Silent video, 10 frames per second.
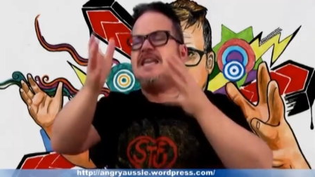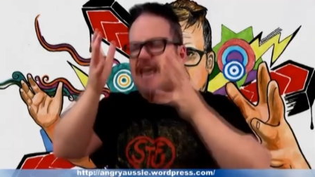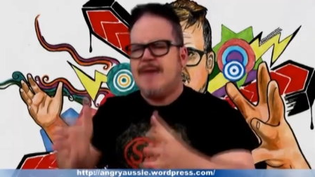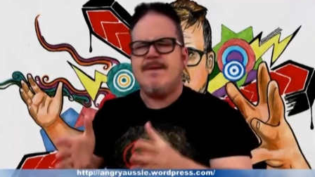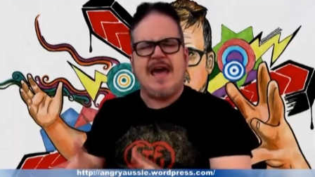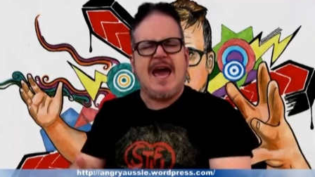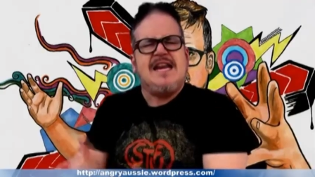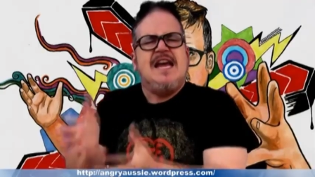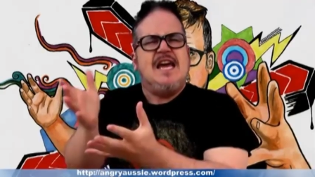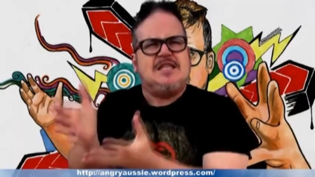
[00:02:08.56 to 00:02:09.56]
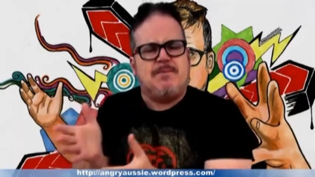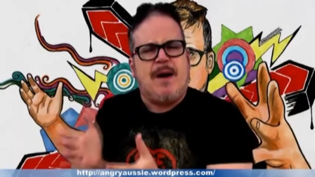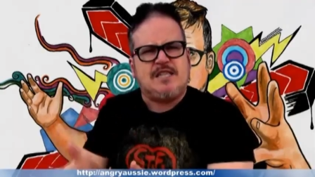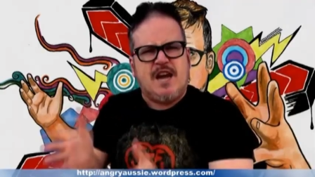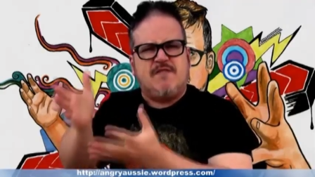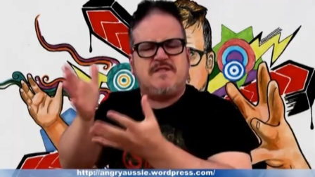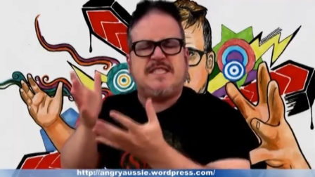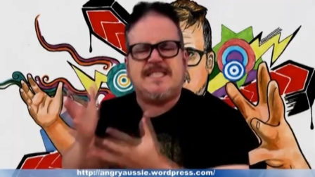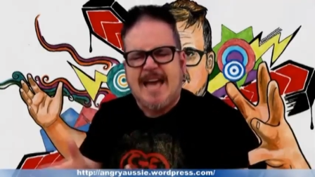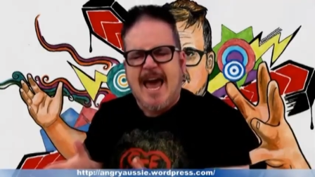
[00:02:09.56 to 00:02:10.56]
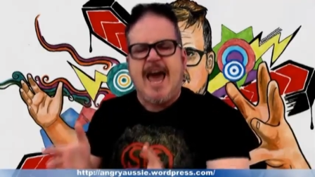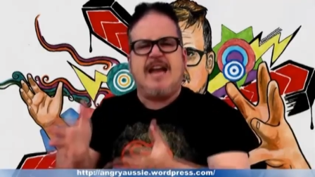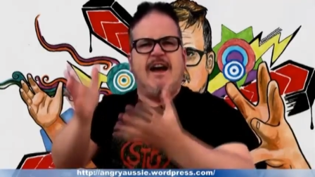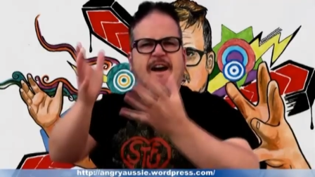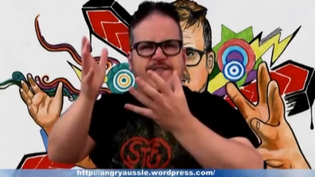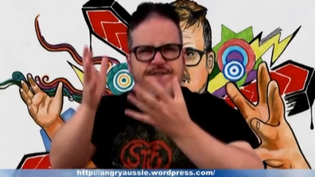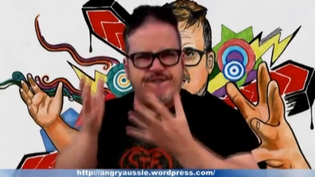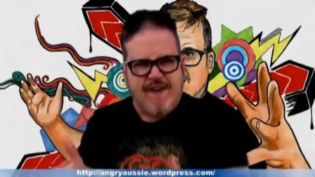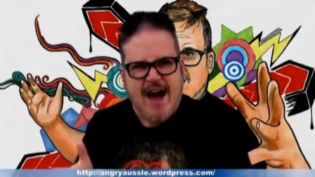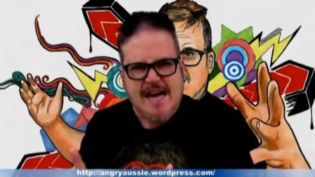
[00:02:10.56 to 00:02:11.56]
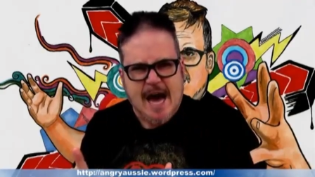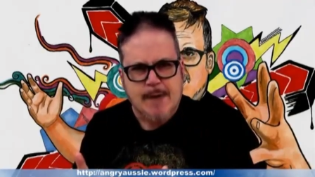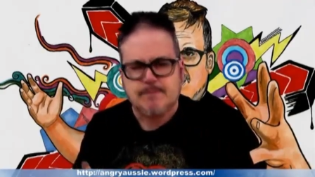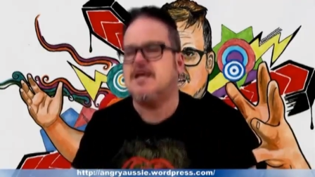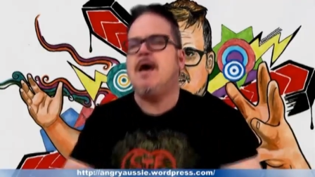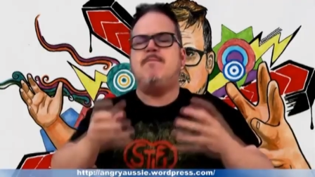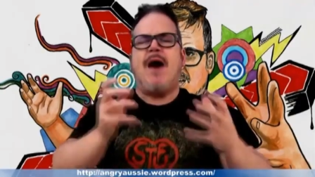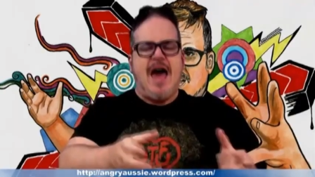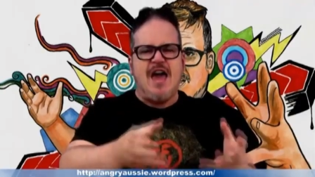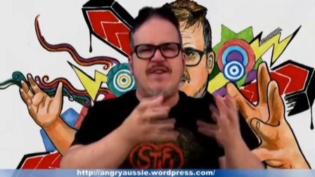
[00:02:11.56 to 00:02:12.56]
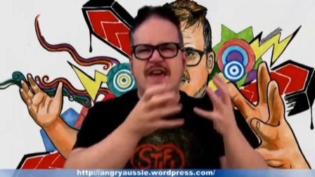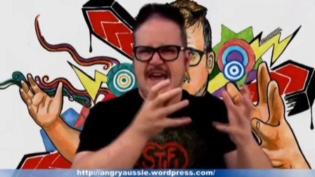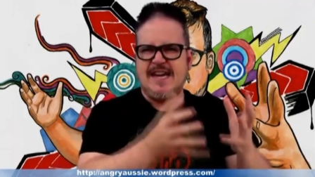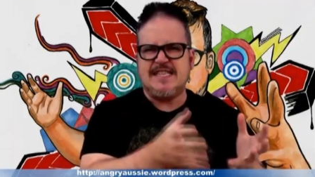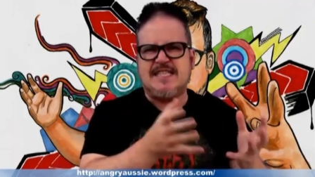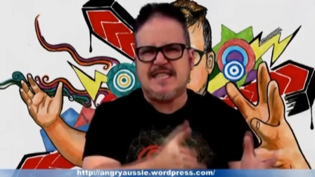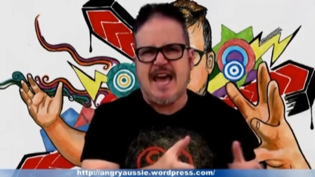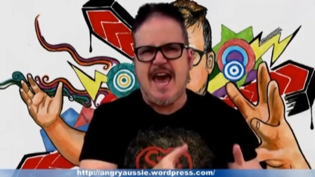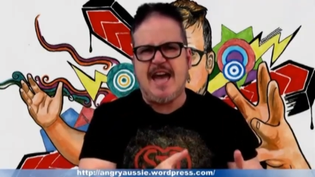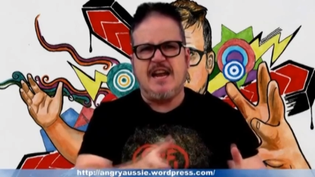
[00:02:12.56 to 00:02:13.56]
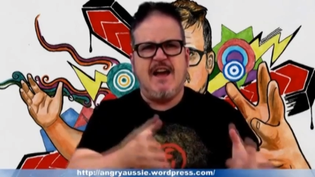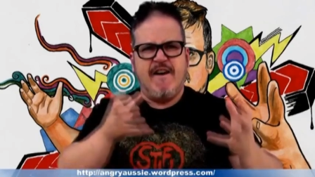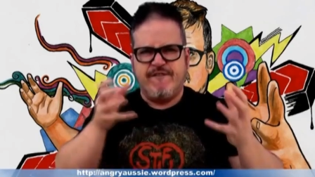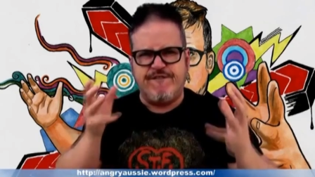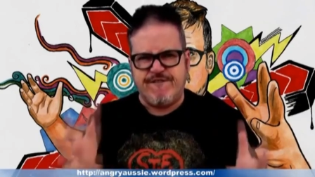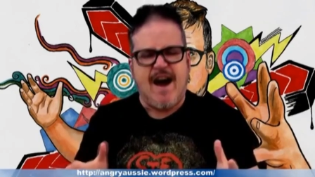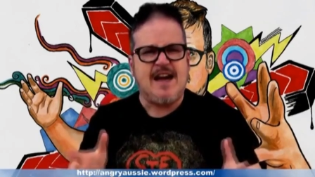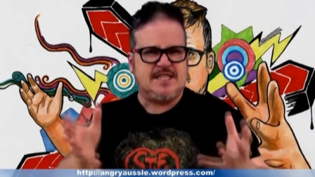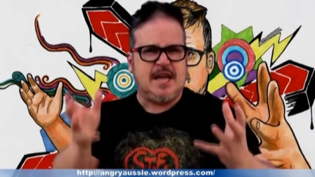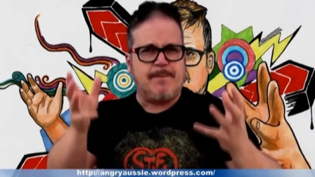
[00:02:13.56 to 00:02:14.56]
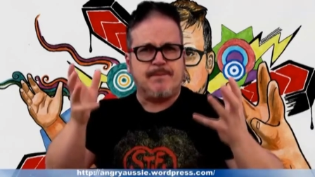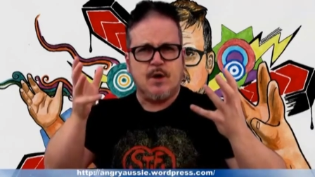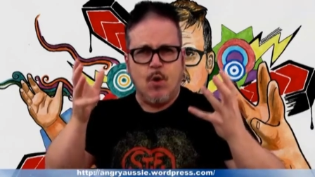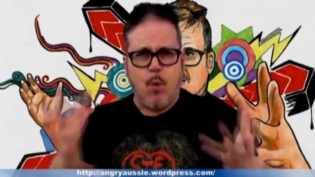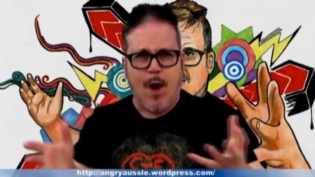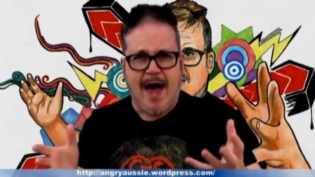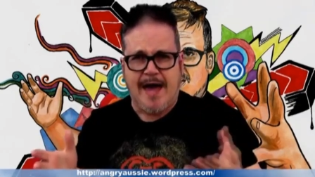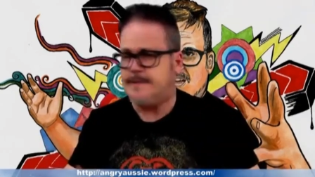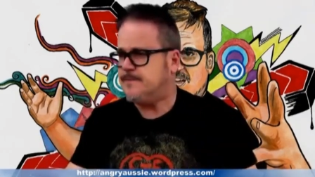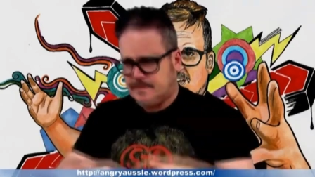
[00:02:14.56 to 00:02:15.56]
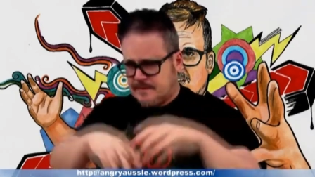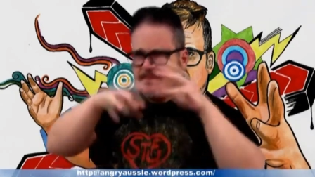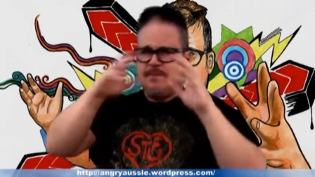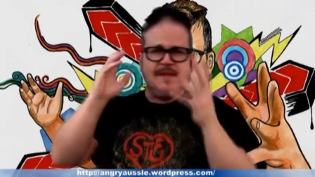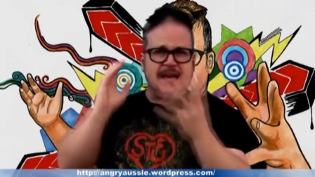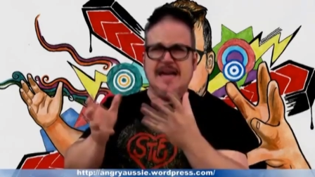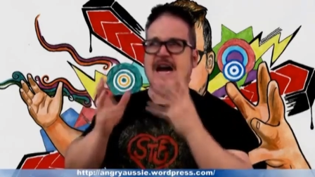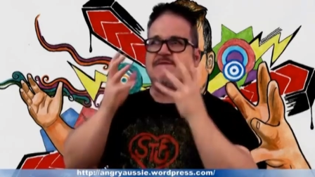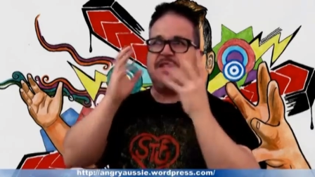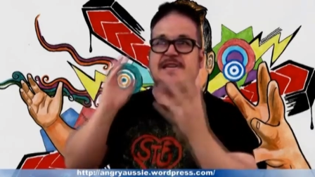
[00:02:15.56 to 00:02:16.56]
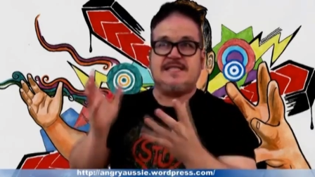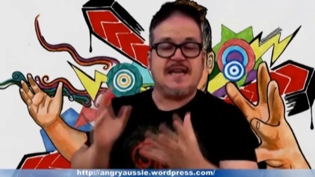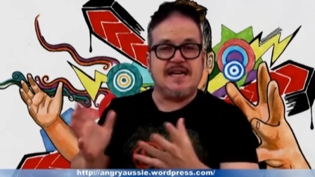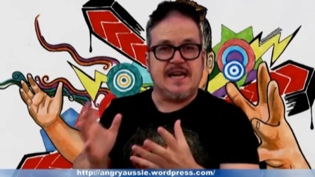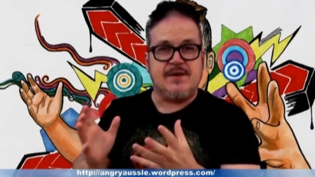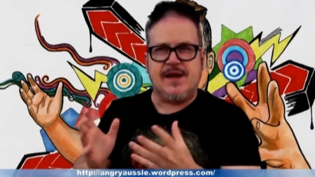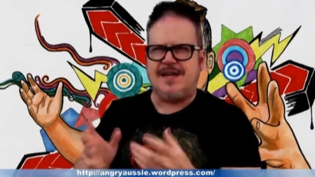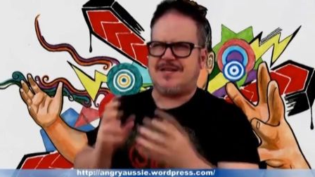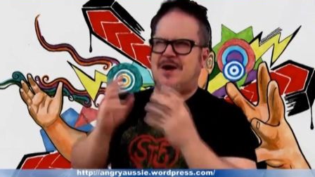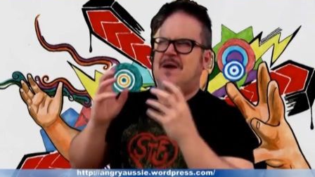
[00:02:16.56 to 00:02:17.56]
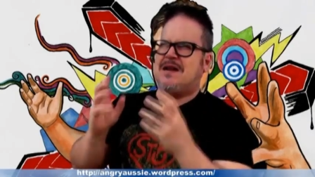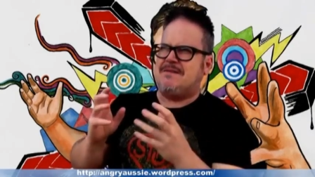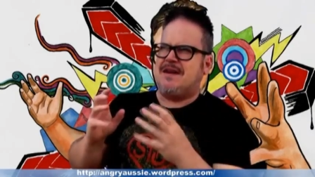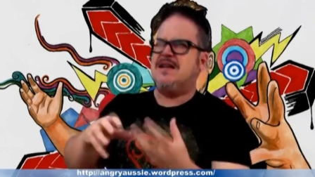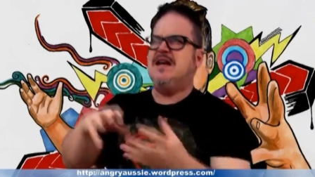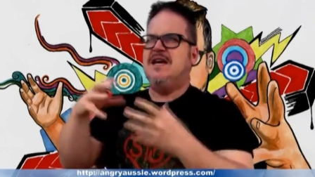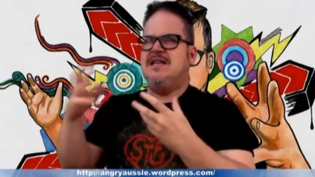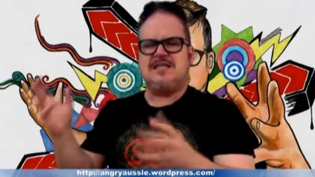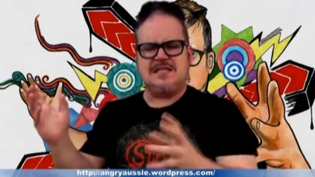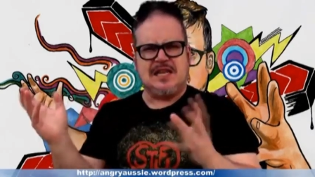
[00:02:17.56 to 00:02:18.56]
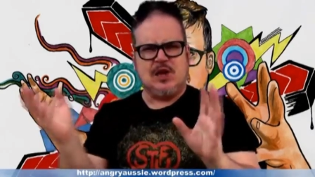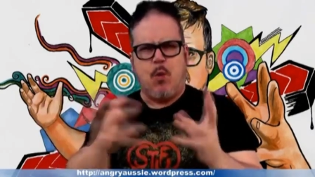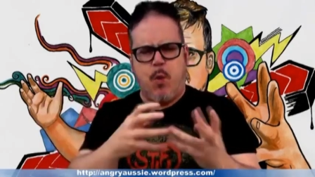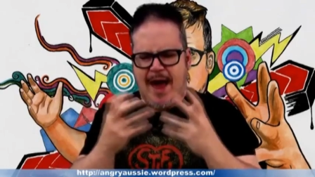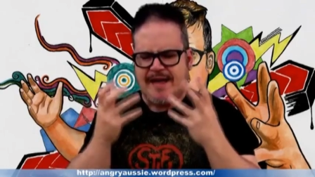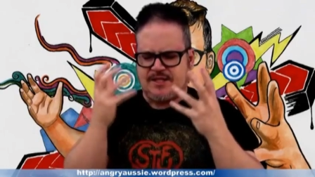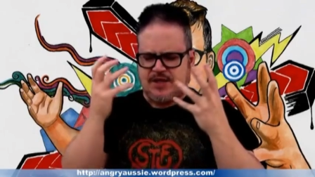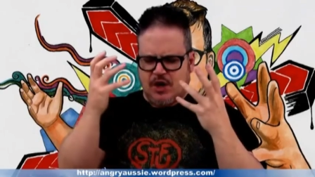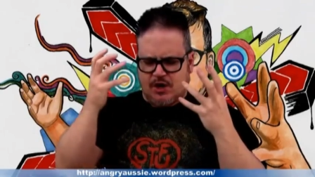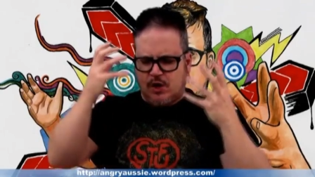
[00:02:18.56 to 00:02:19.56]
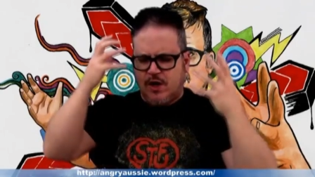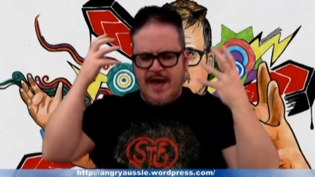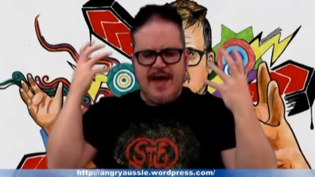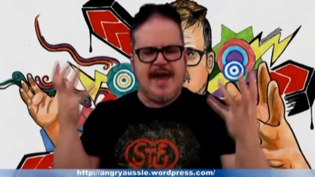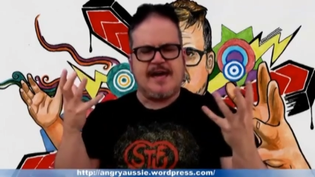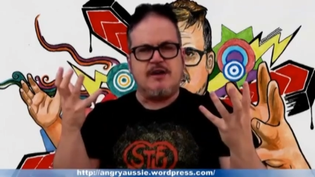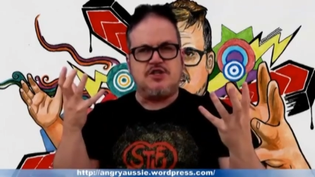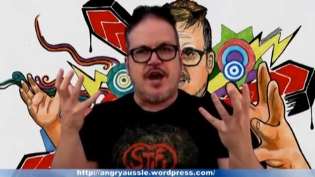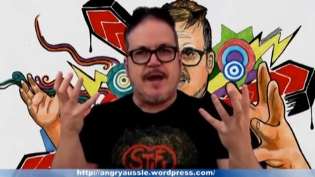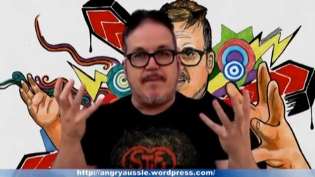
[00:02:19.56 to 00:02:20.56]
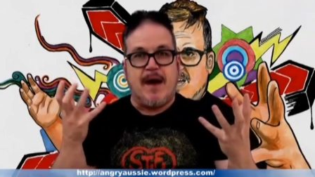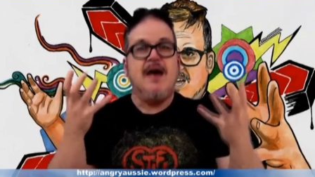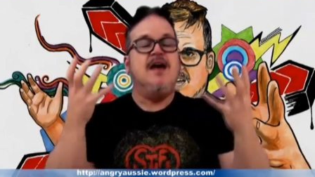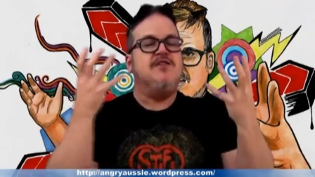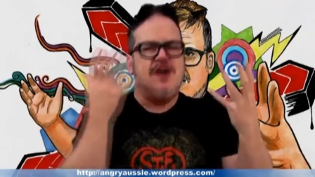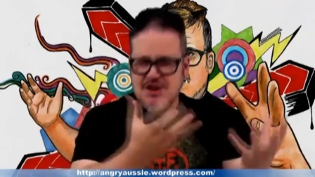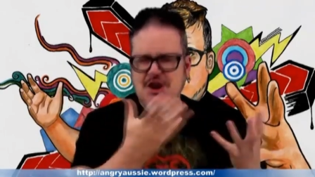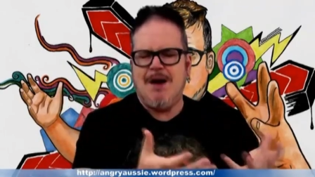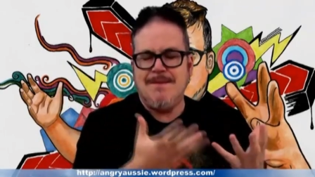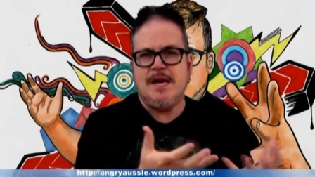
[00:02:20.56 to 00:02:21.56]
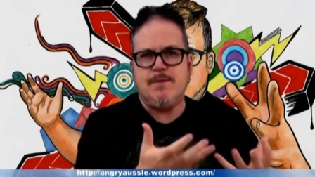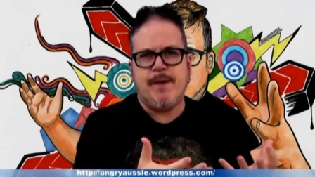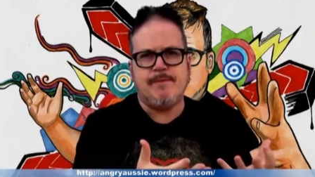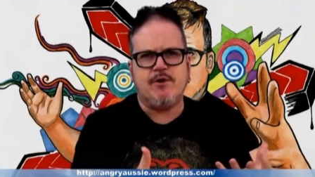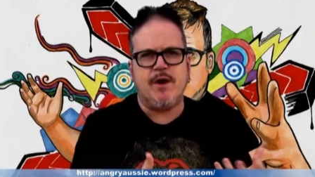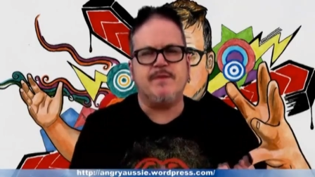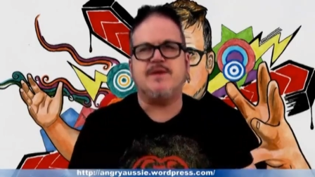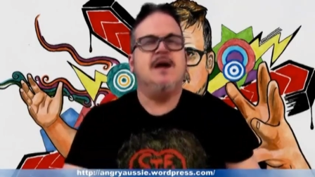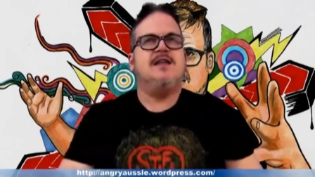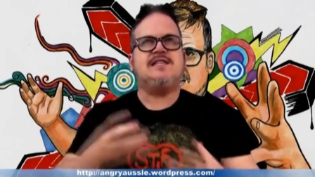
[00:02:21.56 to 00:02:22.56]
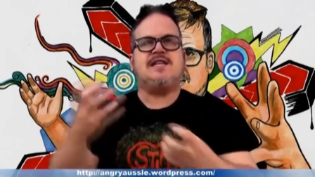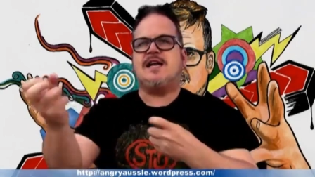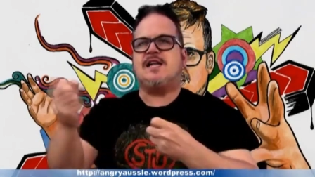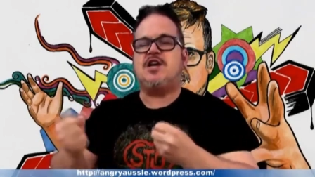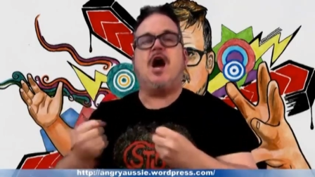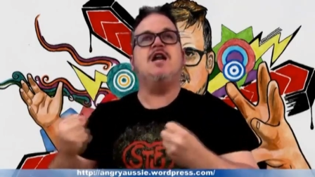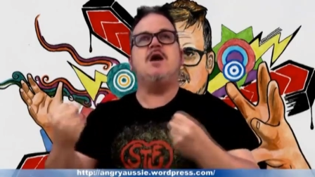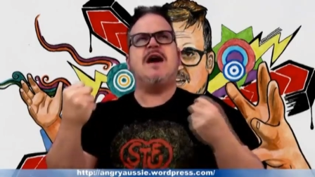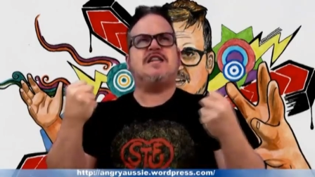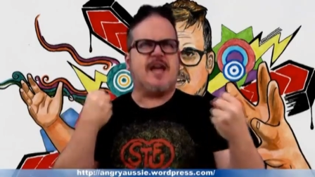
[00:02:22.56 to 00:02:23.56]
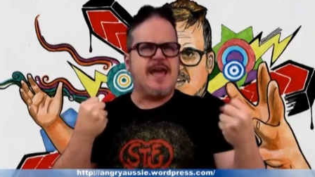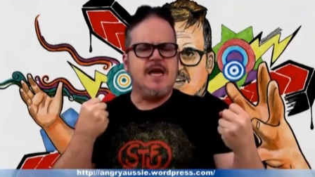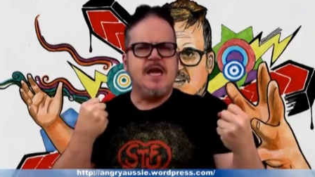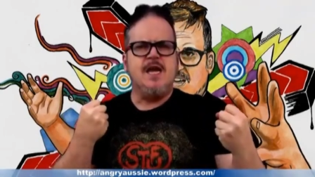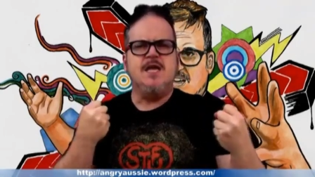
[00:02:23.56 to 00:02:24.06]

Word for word: Gamergate is a bunch of sad fuck ups behaving in a sad, fucked up way. And after they suddenly realised, oh wait a minute, this is a little wank circle echo chamber that not many people agree with, they start questioning, oh no, actually,